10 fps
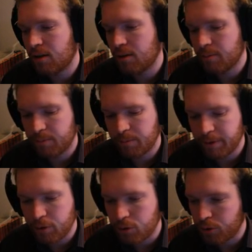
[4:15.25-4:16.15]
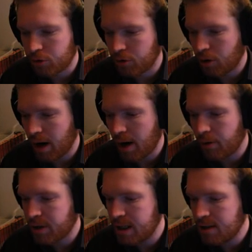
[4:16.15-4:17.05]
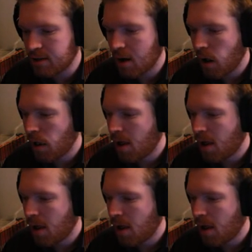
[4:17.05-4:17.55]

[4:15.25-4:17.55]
if you use your arrow keys.